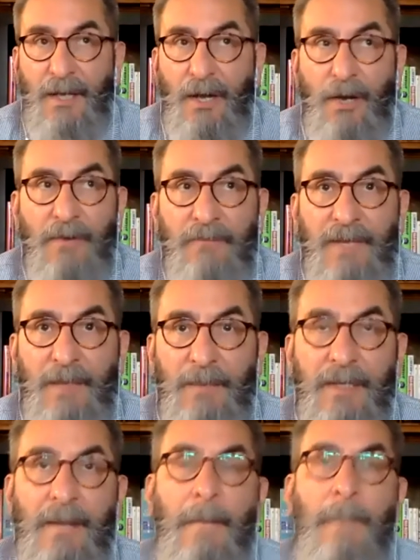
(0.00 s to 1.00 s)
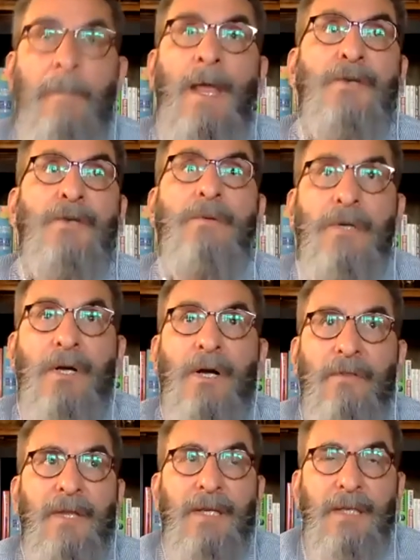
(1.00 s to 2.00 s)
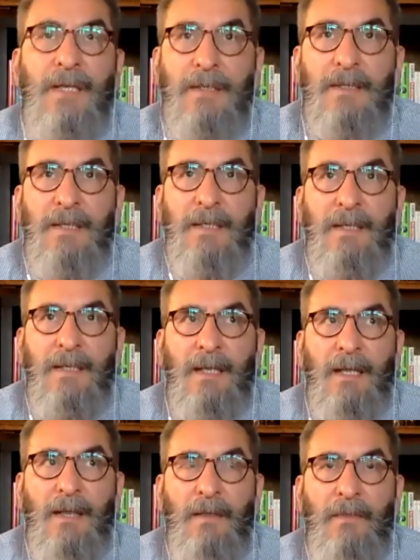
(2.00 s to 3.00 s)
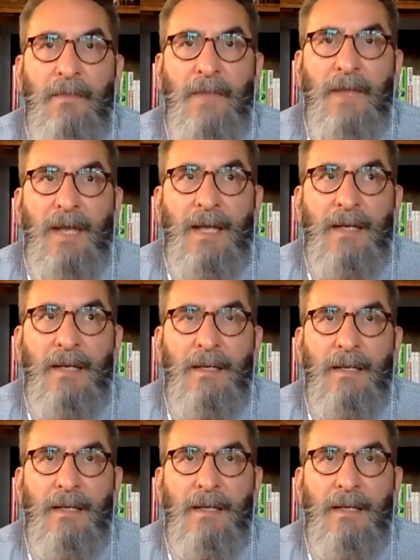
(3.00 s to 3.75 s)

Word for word: all the family. I do recall thinking that